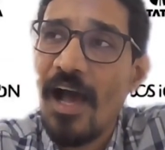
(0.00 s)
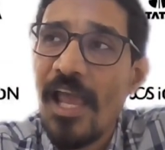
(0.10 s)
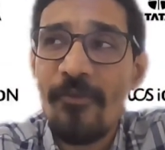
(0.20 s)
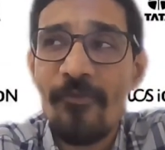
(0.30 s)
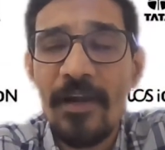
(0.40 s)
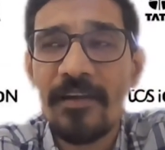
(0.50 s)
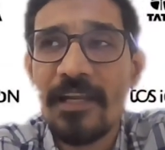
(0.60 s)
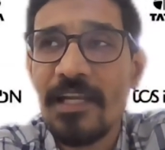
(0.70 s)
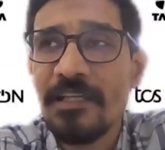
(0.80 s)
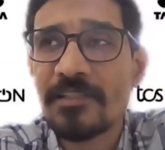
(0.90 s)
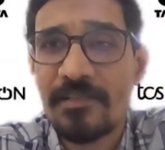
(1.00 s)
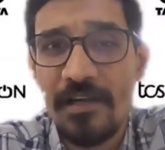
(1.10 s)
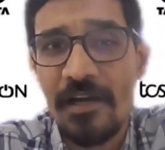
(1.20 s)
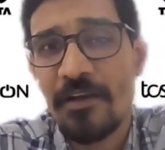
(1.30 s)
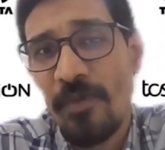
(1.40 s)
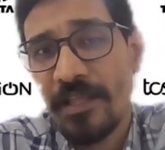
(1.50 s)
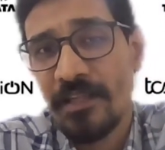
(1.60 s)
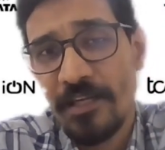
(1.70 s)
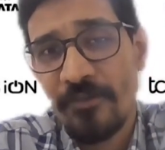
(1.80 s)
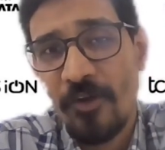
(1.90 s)
I felt really struck by
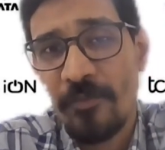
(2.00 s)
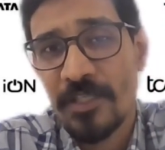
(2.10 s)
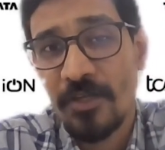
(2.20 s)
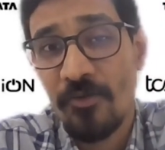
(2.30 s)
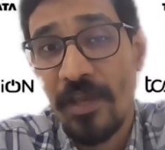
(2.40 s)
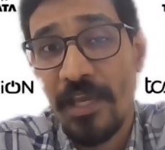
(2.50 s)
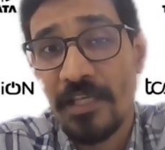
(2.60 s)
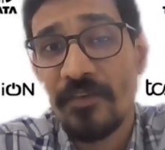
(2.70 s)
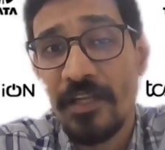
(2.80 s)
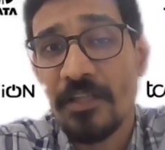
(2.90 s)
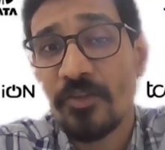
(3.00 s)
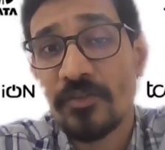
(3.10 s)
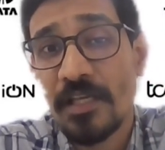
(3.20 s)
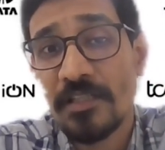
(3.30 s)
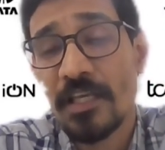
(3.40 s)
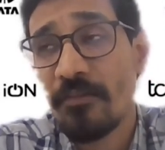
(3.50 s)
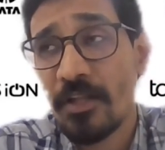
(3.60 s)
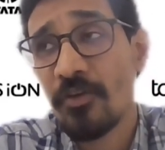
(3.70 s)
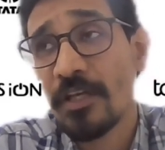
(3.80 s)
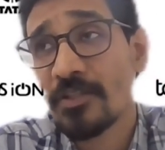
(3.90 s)
that information. Okay, he's very enthusiastic
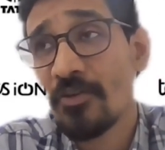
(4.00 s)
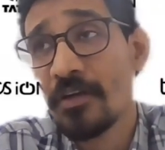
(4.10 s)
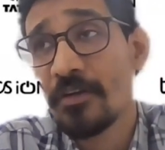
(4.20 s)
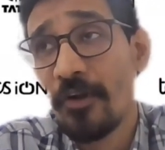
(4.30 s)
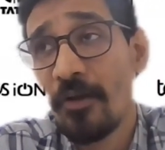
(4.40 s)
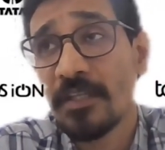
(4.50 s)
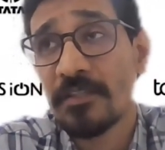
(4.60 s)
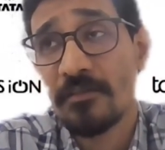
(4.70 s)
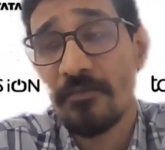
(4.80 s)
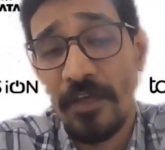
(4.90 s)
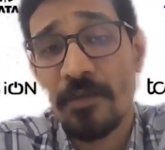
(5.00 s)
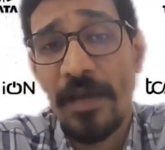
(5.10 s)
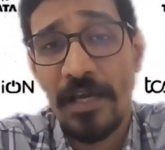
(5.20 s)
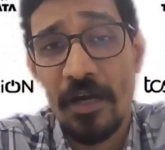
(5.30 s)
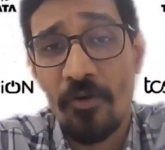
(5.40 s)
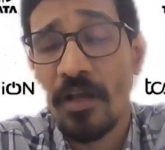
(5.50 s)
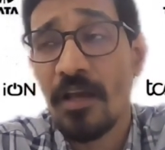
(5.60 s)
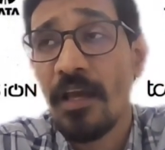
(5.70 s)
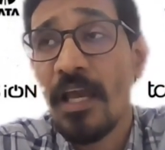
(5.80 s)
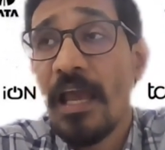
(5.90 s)
even though he's not from this very background,
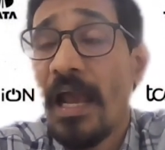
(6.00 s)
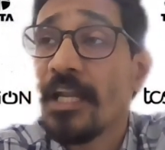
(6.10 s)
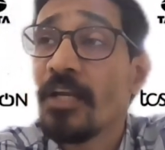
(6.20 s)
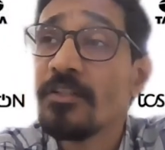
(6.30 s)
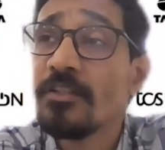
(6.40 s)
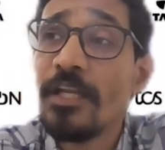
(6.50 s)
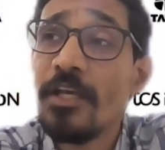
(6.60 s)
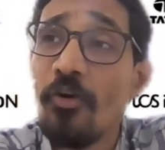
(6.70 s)
and he was very